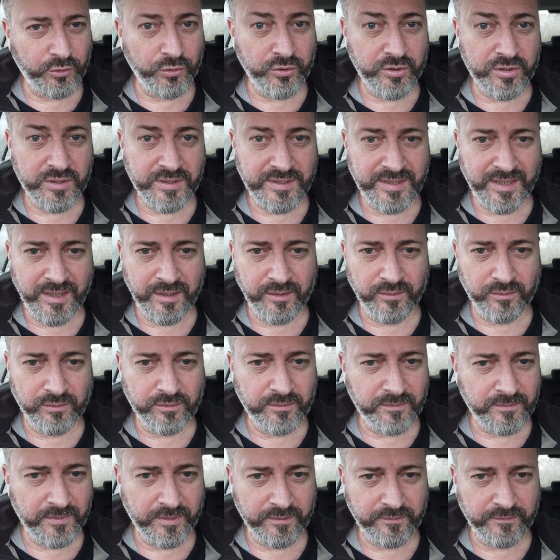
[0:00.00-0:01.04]
use scale
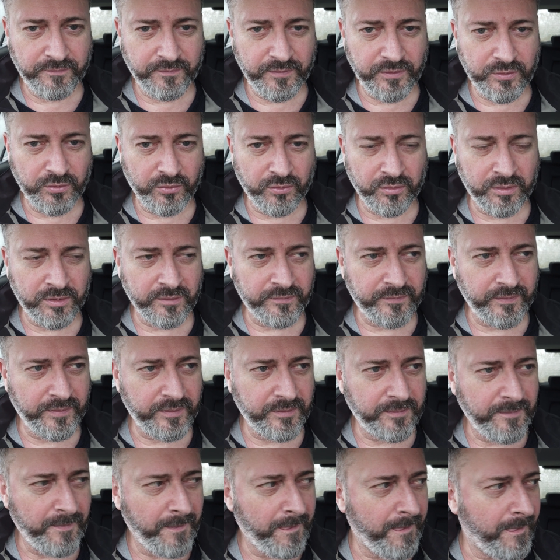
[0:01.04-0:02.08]
in
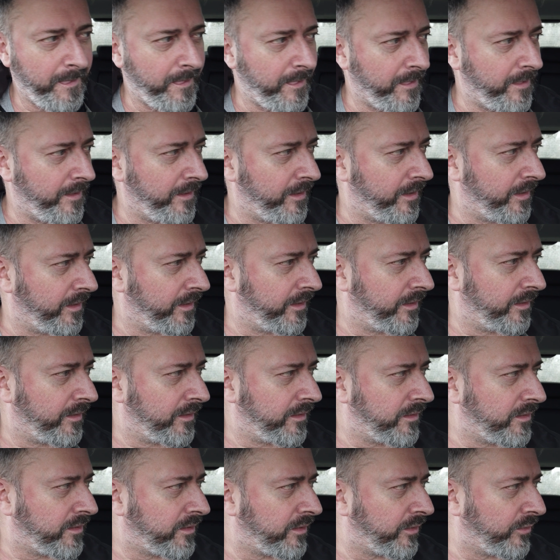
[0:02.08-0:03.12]
photography.
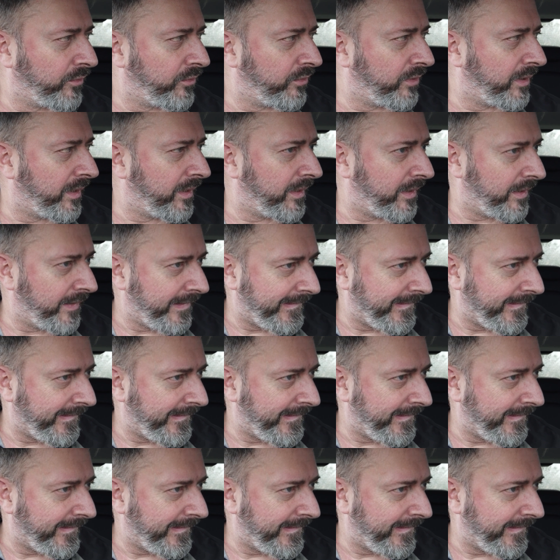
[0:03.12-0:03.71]
So